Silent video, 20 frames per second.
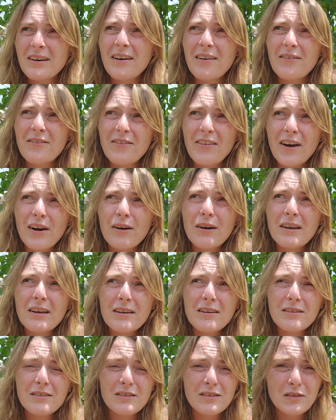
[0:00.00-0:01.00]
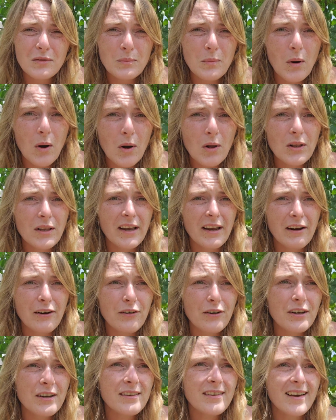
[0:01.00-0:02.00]
a very small
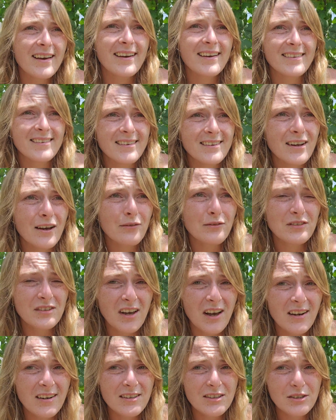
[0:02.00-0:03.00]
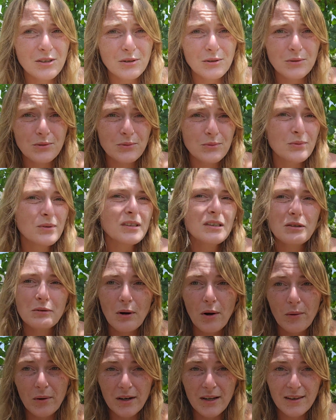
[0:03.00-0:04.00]
area that gets enough sun to really
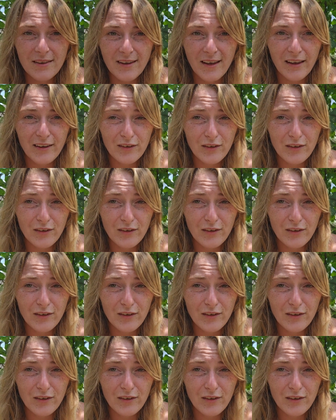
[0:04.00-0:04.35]
grow anything.